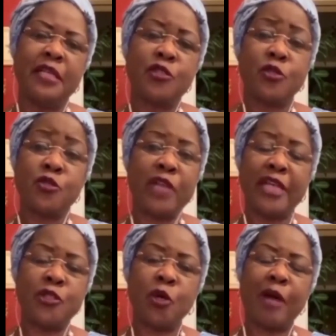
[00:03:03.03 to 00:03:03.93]
So to
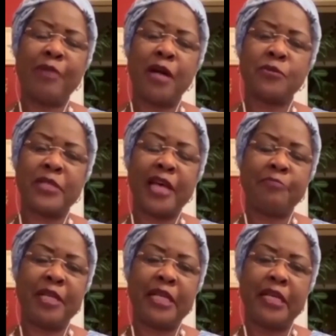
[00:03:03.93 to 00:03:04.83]
just talk about what's
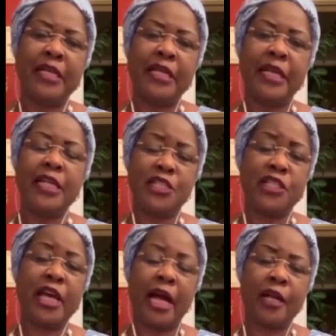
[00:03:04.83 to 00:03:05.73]
happening in
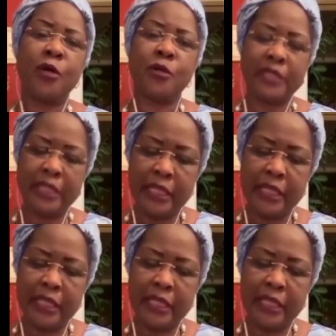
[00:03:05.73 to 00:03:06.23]
Niger alone,